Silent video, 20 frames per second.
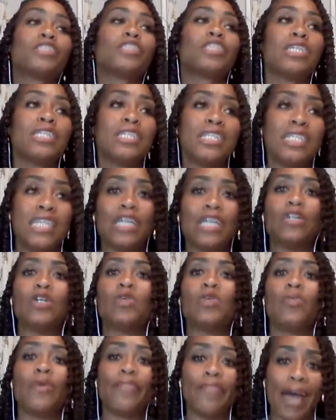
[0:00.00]
to
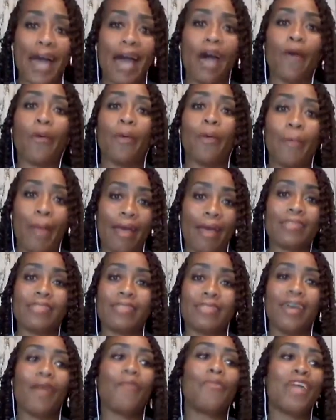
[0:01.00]
deal with our
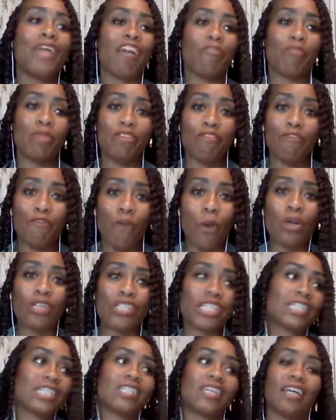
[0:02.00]
mess. We have been
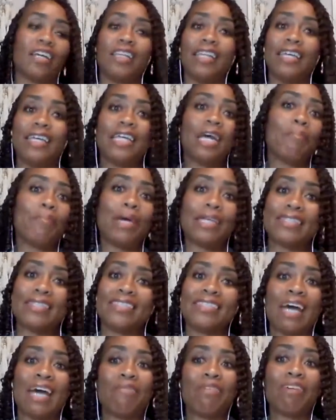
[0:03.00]
forced to clean up
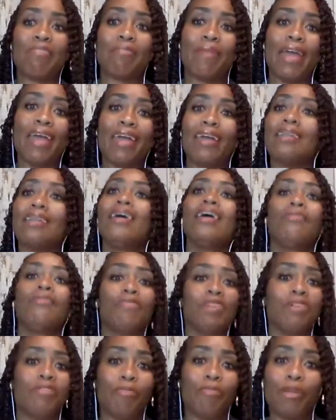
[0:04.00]
messes that we made.
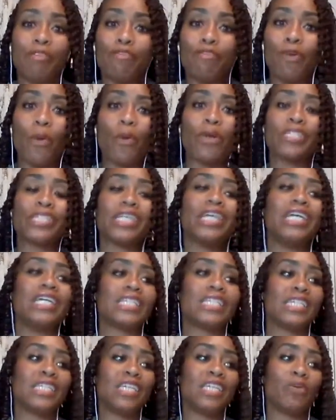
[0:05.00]
We've been forced
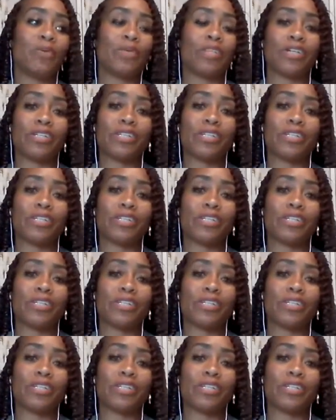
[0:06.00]
to deal with